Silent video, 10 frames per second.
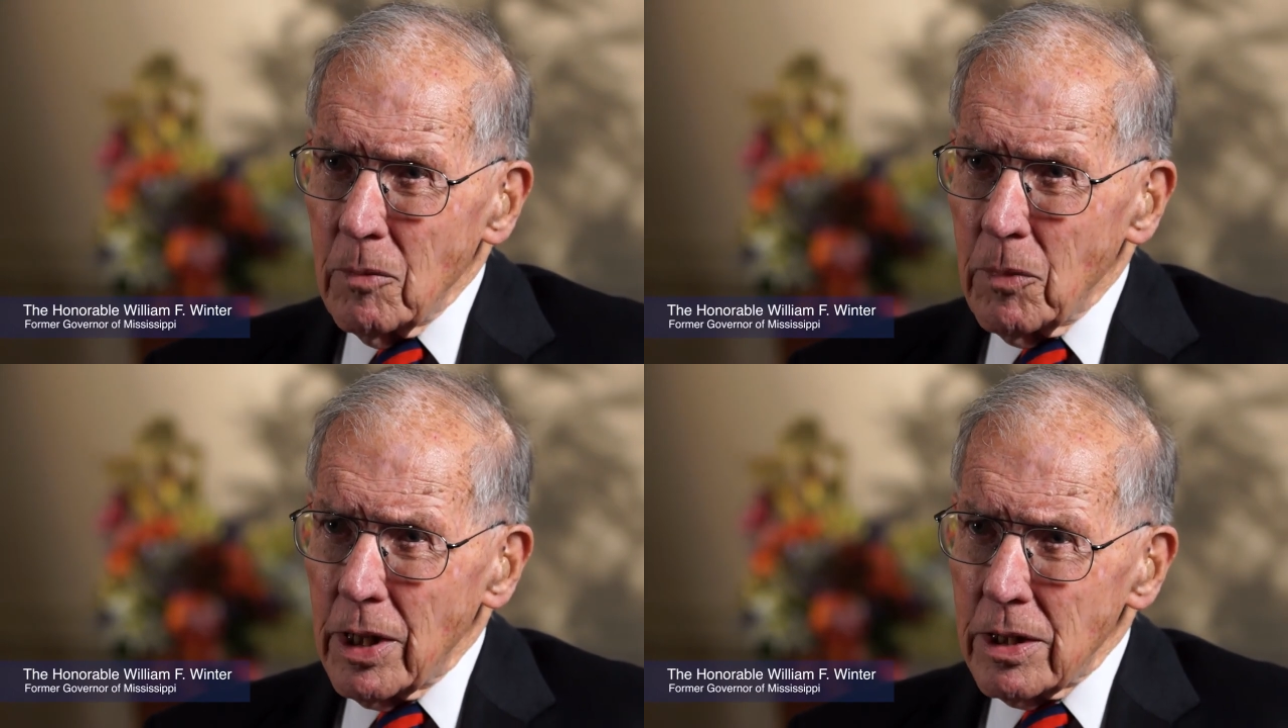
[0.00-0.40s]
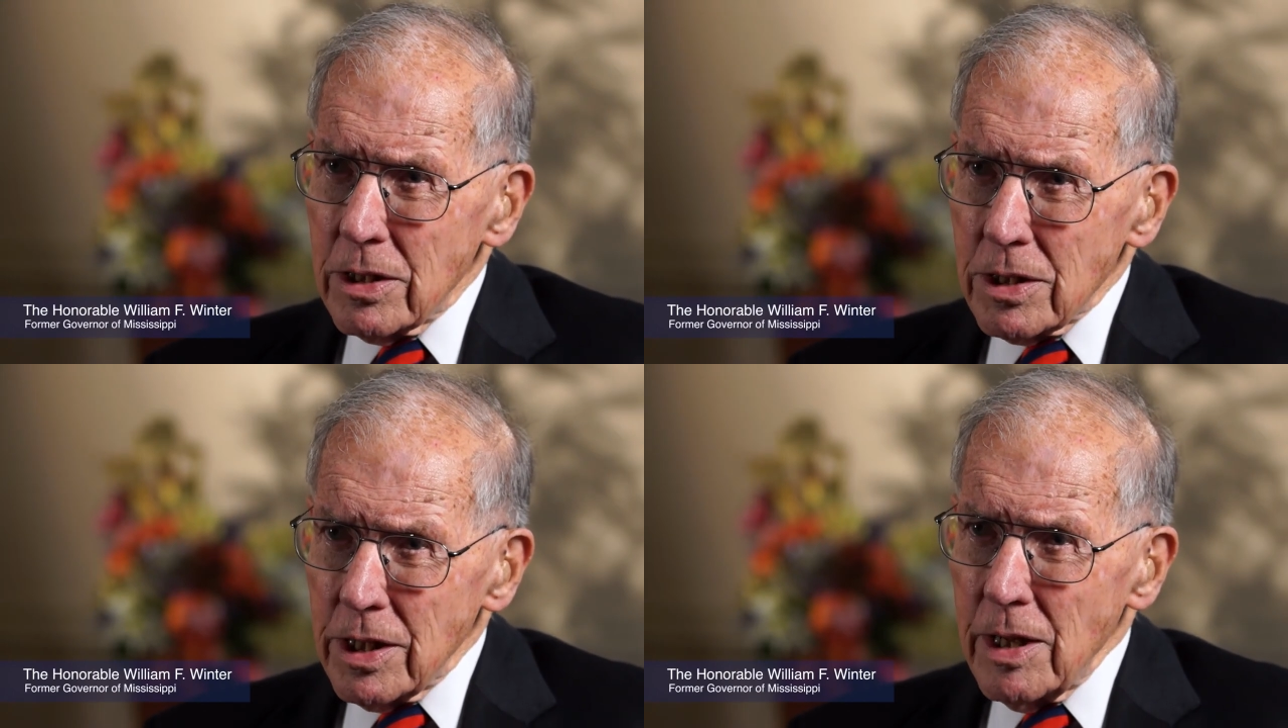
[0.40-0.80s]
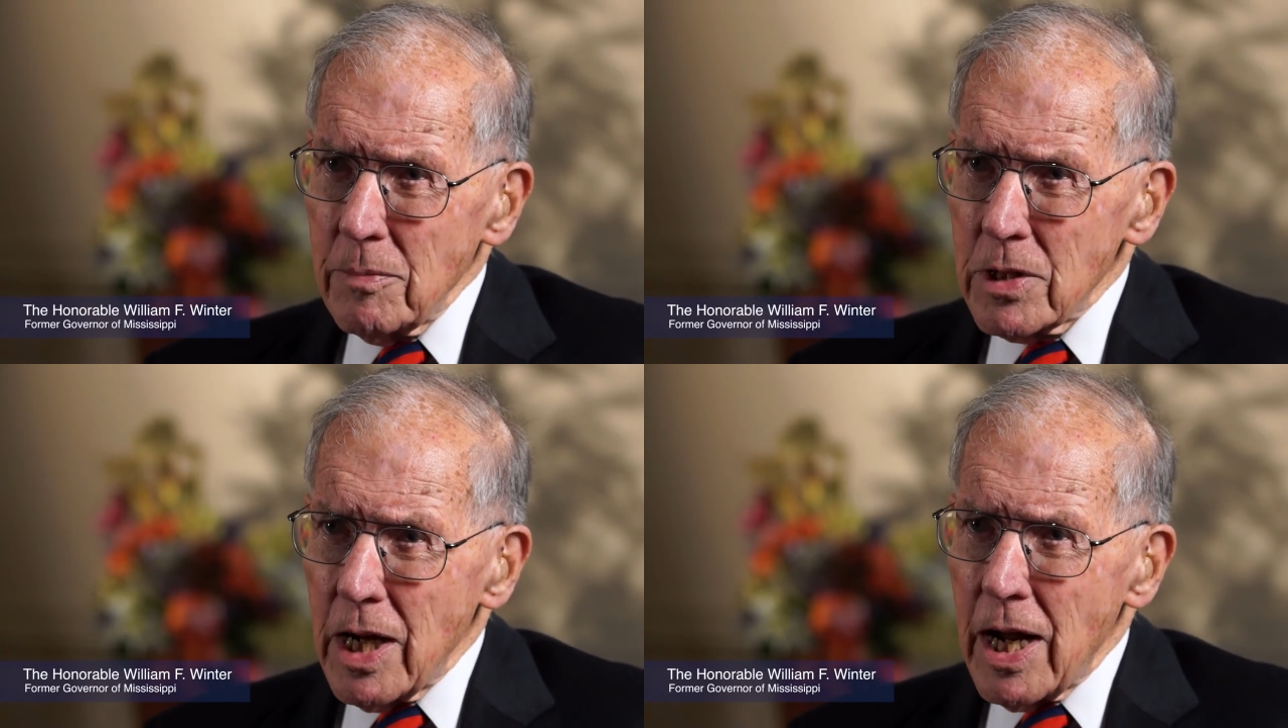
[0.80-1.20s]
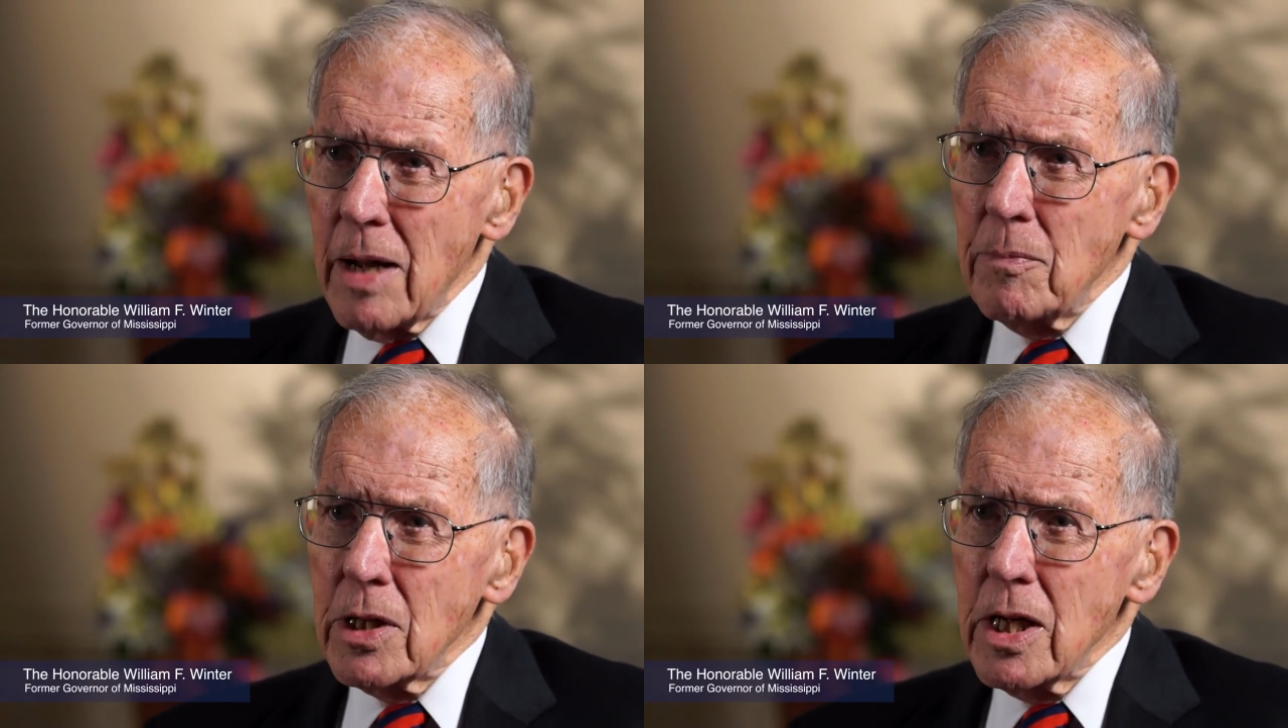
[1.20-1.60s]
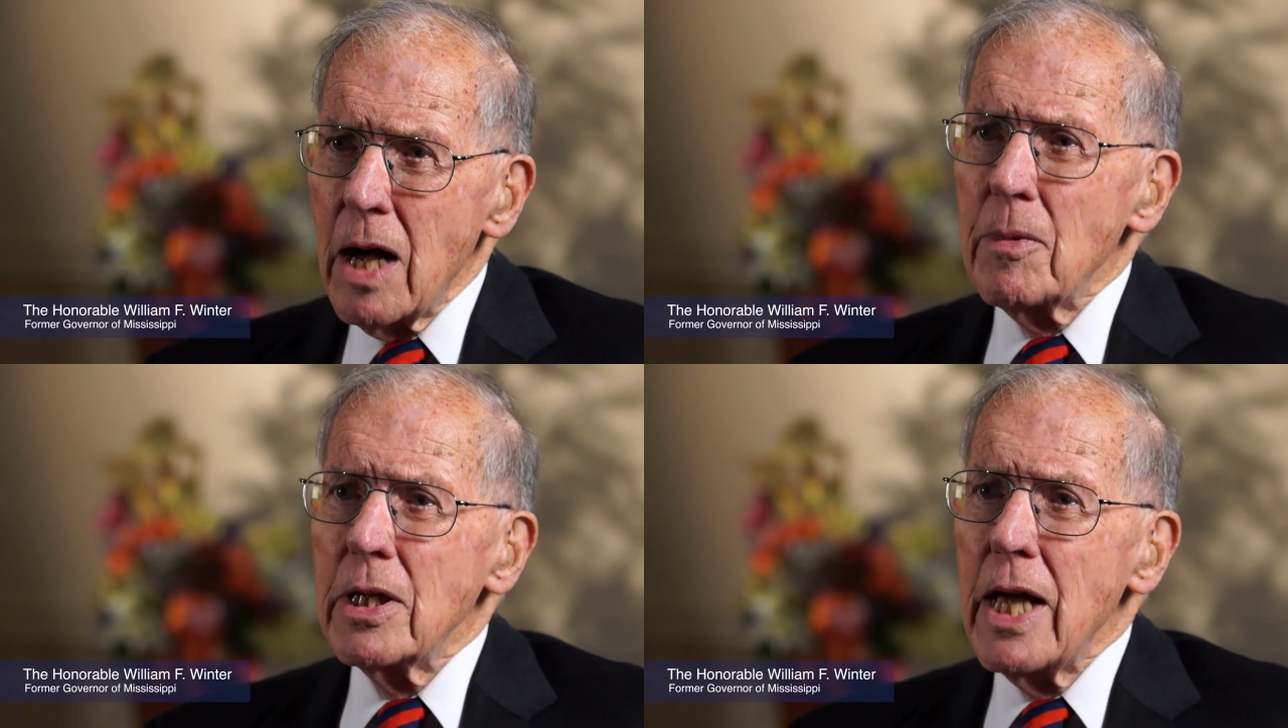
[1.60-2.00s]
but at the same time, the
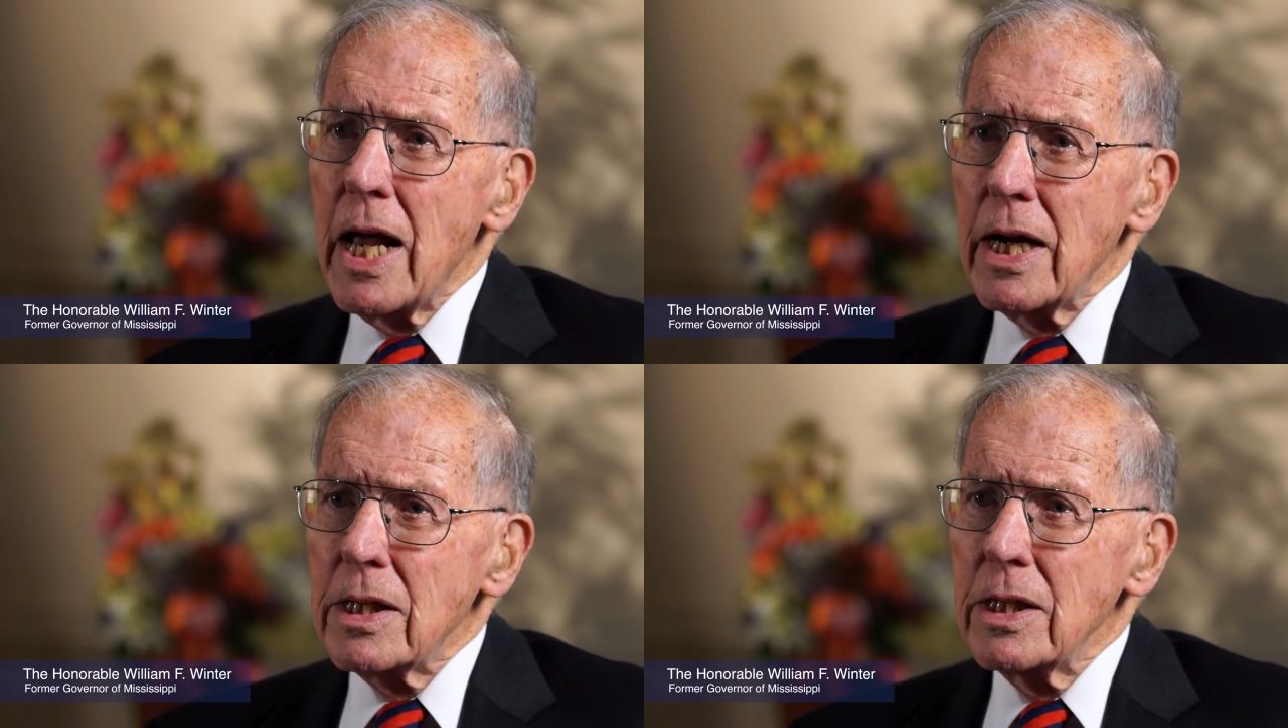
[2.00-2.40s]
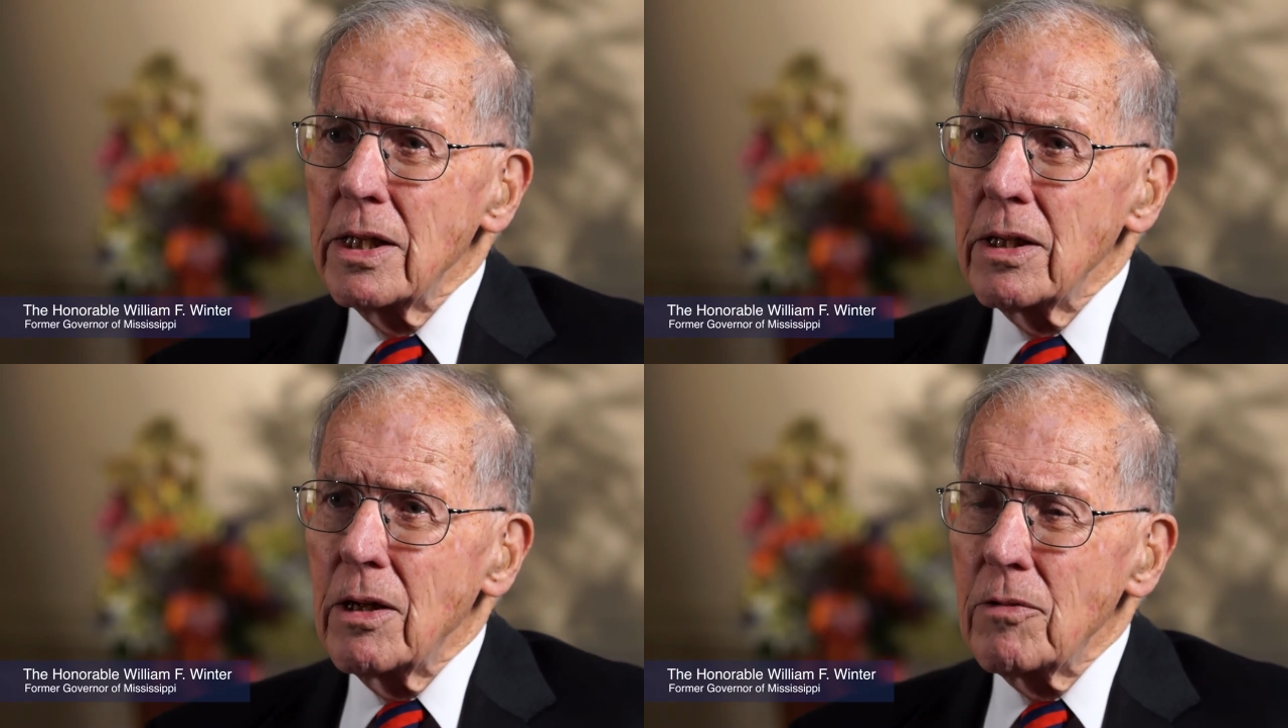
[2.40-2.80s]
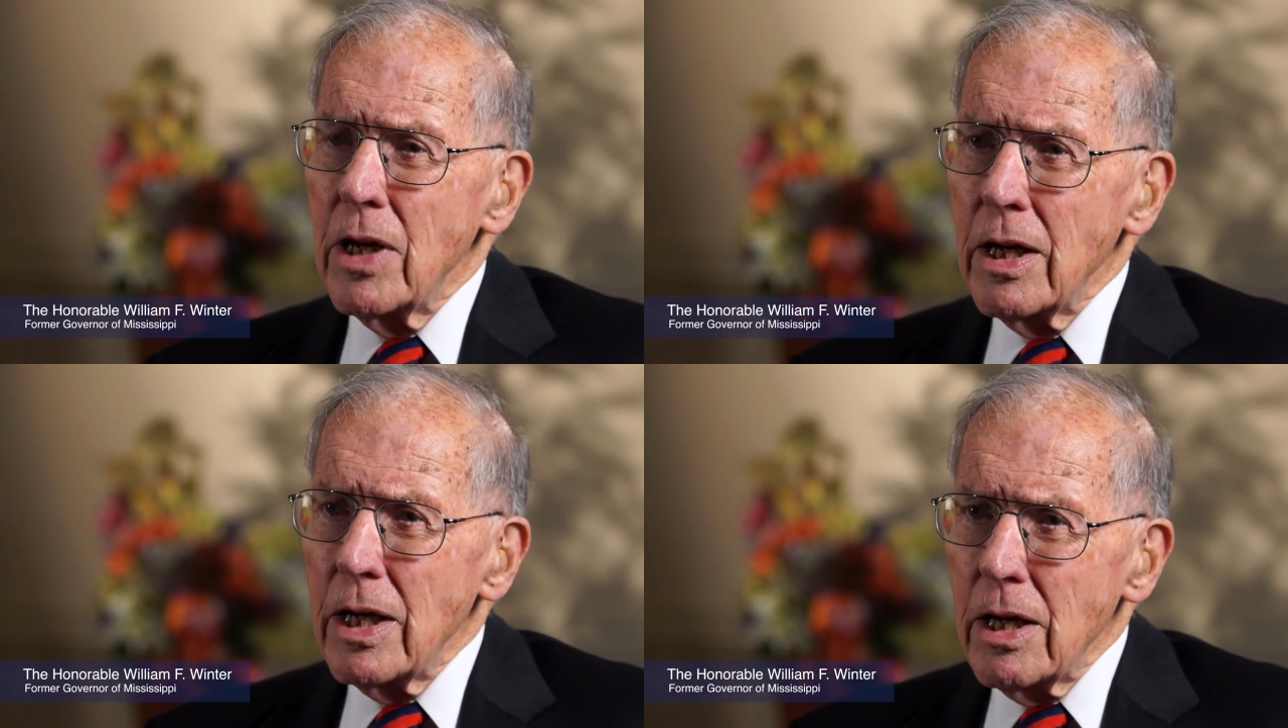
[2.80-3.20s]
commonality of their